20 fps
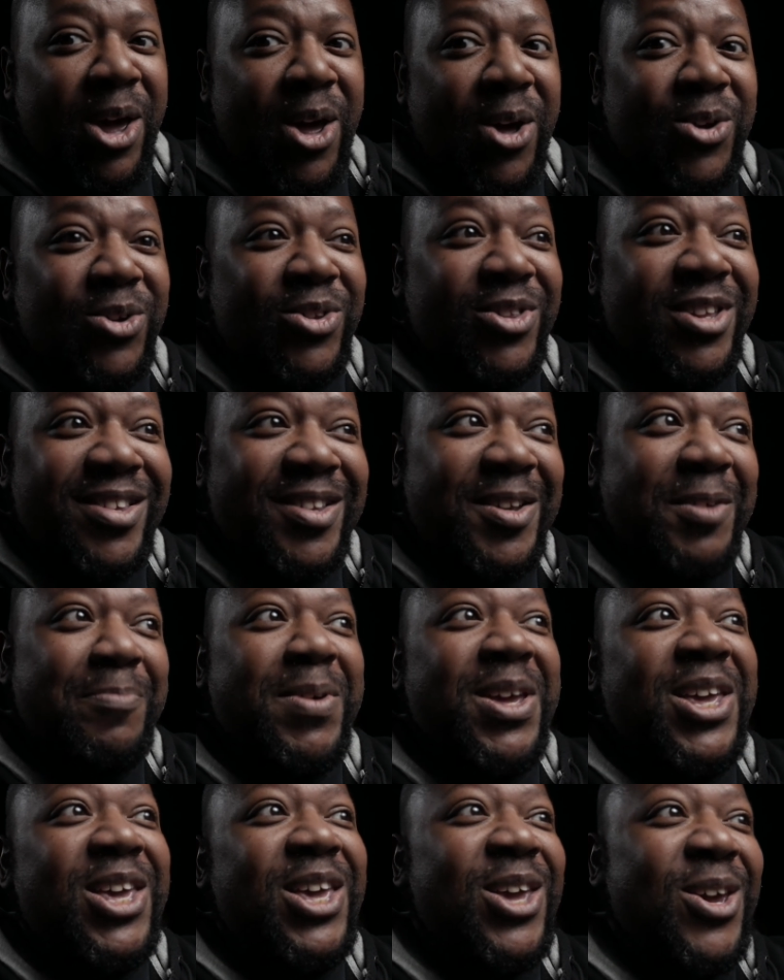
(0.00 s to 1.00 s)
goes this could
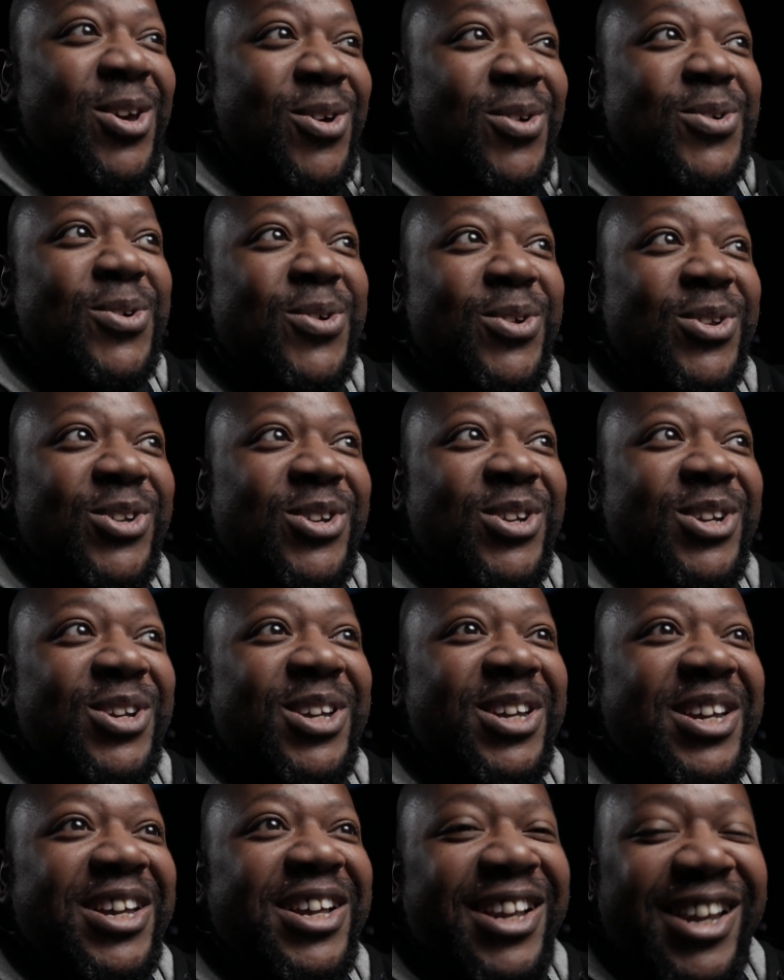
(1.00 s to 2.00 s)
be huge
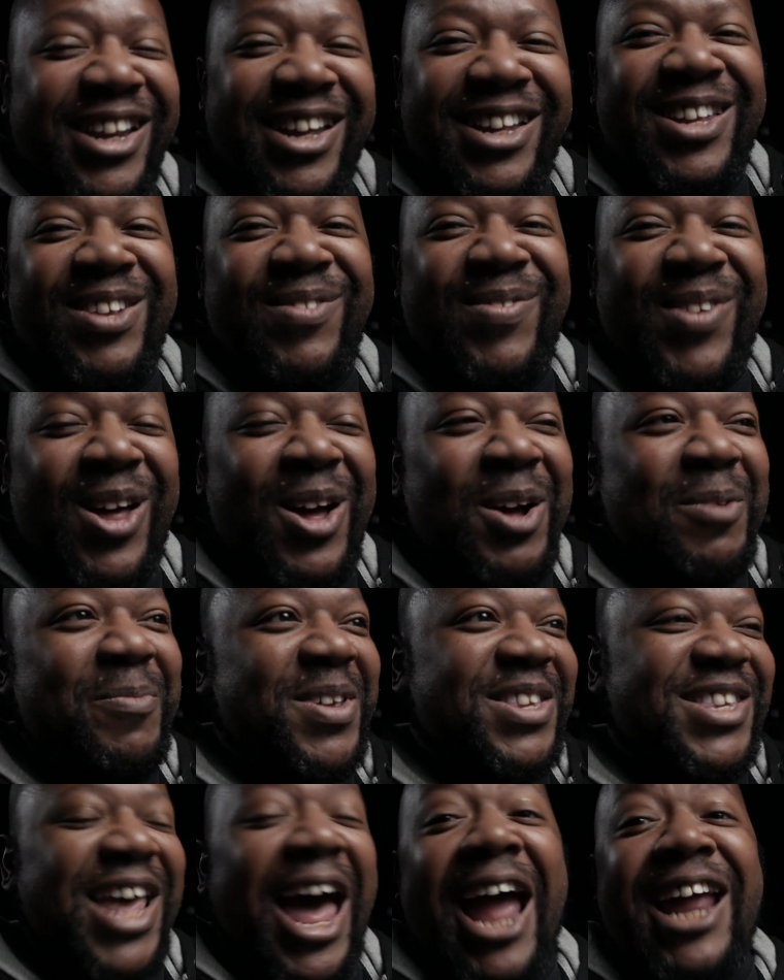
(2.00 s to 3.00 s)
linkedin
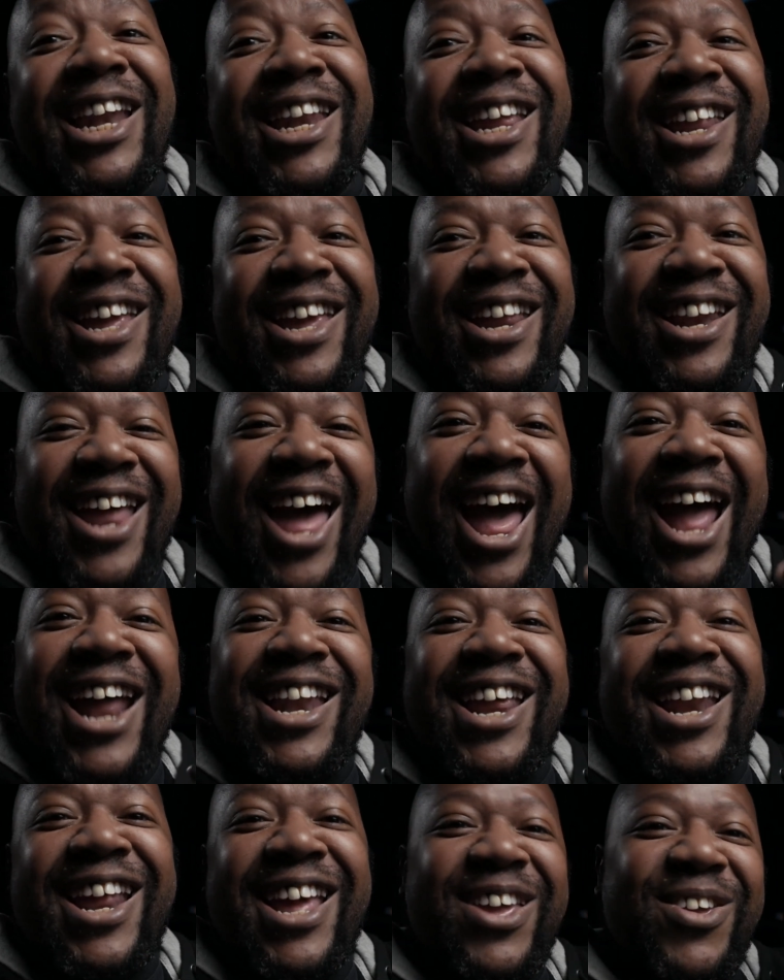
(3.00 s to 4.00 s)
vlogmas i did it i
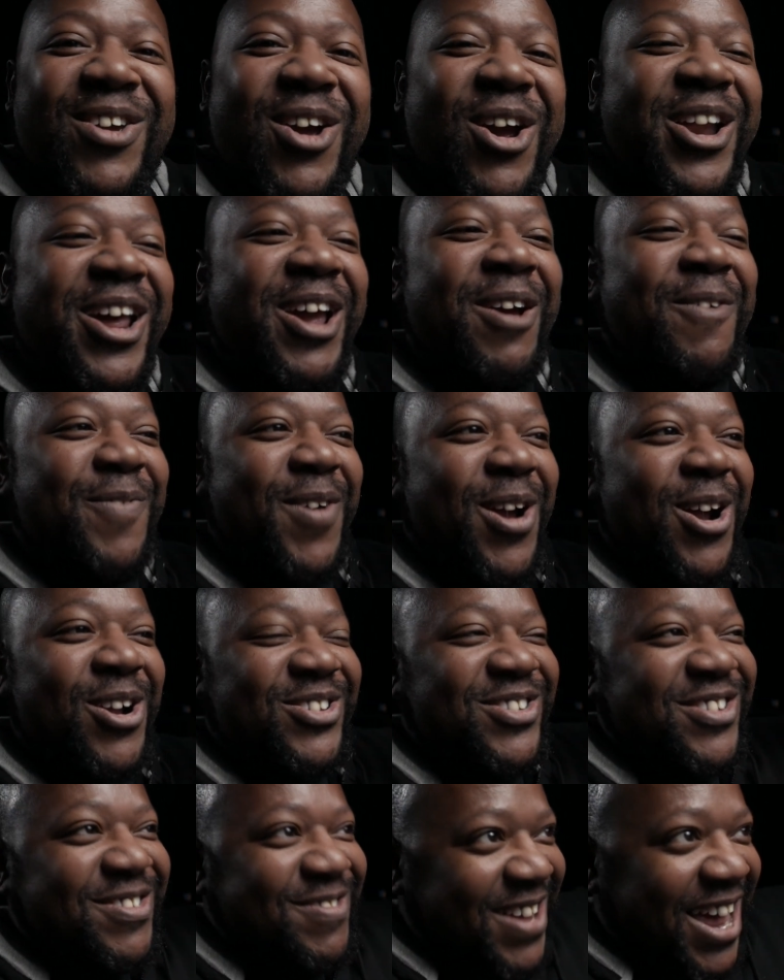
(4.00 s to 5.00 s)
did it you heard it here
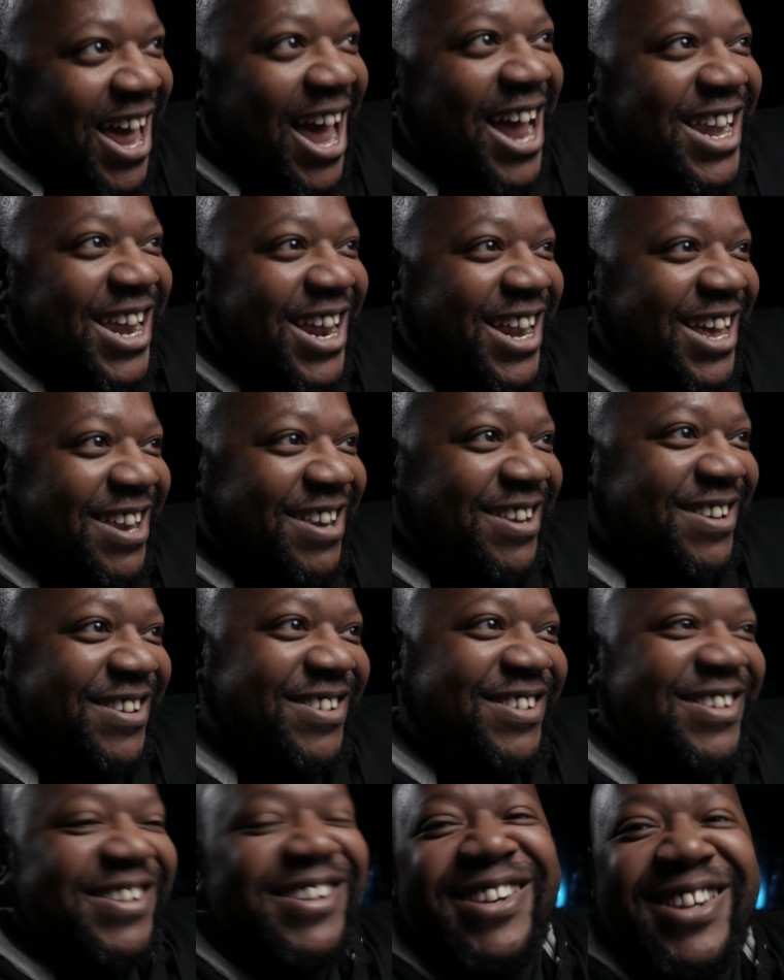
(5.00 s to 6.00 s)
first i did it
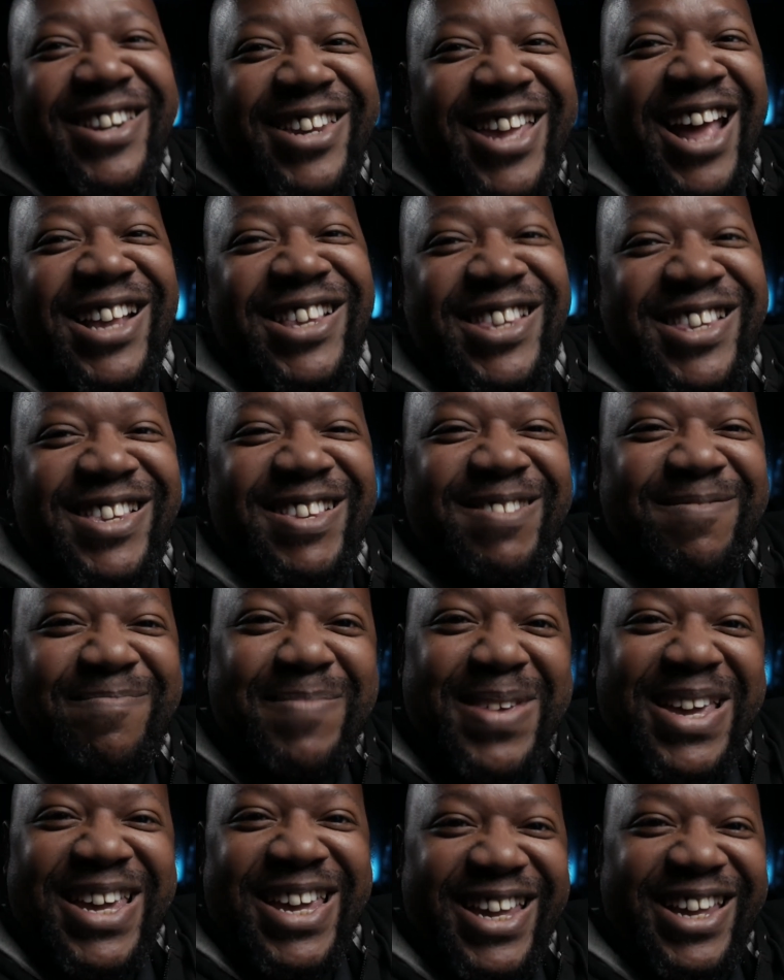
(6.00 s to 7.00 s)
yes
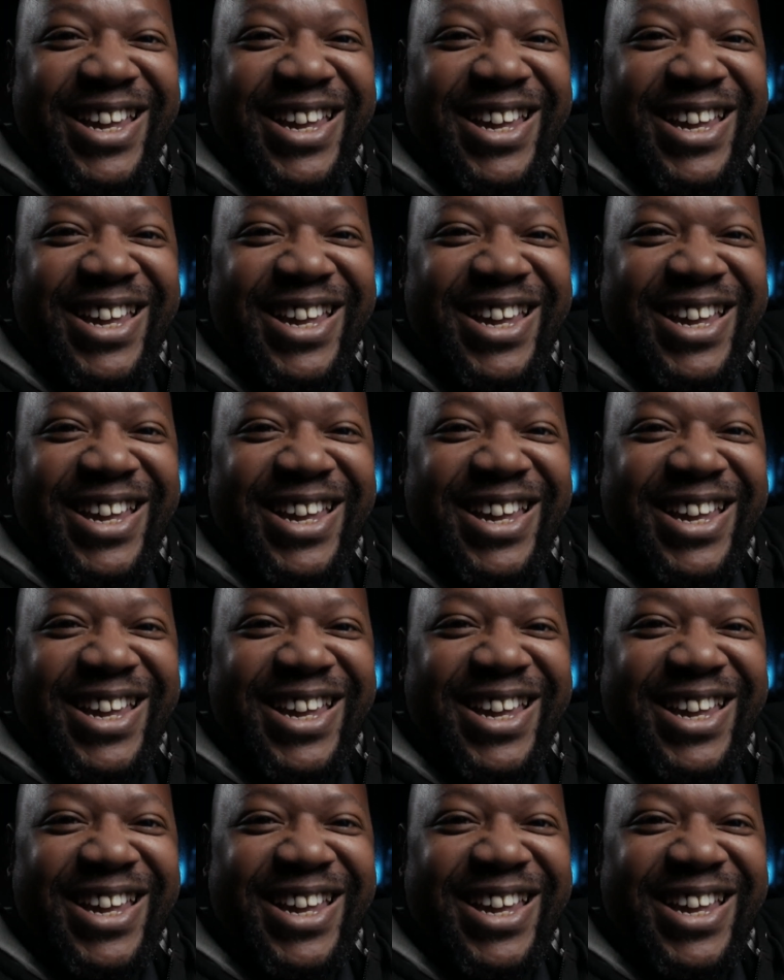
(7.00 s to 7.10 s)
me